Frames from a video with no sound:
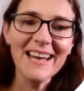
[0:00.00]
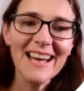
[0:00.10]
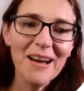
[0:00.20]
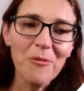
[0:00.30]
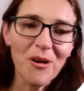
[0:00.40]

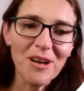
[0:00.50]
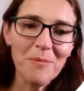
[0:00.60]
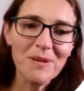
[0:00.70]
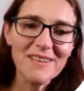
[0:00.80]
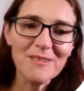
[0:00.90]
What
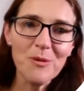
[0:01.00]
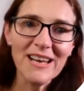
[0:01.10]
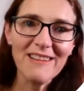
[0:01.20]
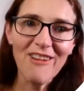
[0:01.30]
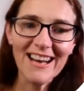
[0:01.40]
number does
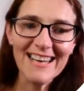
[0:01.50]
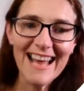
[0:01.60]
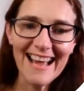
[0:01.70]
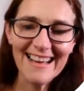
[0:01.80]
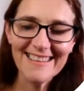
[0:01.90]
Winnie write
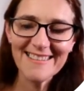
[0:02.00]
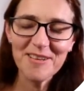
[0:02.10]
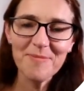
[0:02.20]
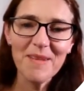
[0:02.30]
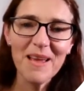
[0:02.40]
next?
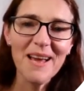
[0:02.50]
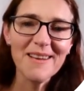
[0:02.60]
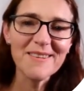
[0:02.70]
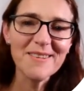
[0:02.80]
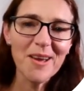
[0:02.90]

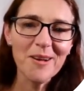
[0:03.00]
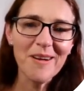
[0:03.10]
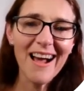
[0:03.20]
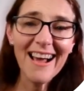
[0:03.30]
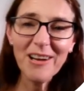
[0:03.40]
So
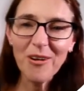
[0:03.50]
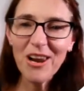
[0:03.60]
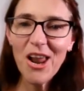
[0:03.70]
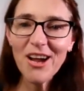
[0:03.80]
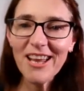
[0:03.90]
I got
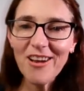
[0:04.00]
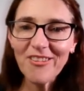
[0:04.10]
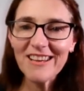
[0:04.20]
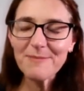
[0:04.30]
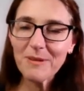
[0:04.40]
lucky on
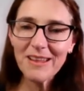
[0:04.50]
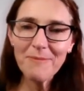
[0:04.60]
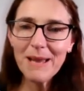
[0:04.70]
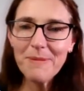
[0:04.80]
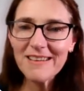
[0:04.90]
this, but then
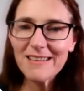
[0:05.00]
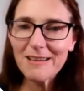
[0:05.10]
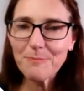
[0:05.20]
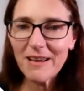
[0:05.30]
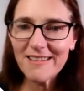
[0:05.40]
maybe it's
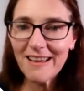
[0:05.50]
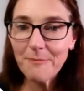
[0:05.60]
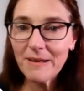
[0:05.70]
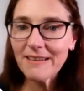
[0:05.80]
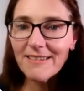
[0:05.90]
just because I've
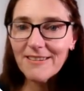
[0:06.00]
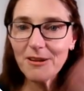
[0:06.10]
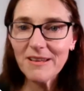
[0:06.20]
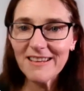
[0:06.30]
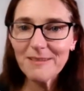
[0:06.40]
been
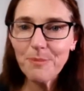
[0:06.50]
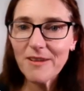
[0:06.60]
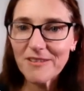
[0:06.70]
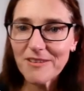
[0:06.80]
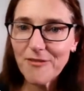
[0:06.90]
doing these
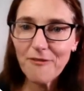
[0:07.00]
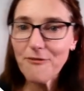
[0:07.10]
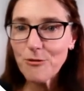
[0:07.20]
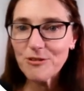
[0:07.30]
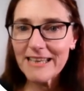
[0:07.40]
puzzles for
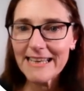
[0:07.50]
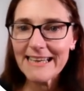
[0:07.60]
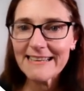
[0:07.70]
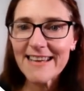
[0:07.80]
40 years.